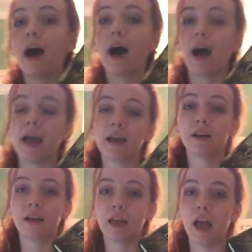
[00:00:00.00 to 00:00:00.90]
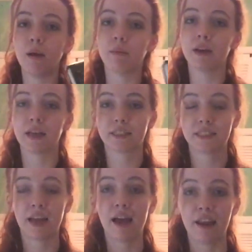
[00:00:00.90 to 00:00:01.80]
I am
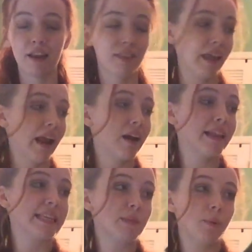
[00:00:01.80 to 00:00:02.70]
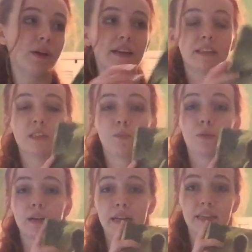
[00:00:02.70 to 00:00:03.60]
ecstatic that I got this book and it's as
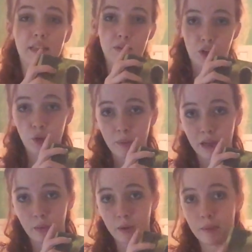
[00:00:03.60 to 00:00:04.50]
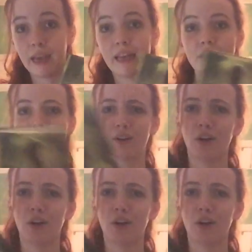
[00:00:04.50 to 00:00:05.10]
pretty as I was hoping it would be, and it's in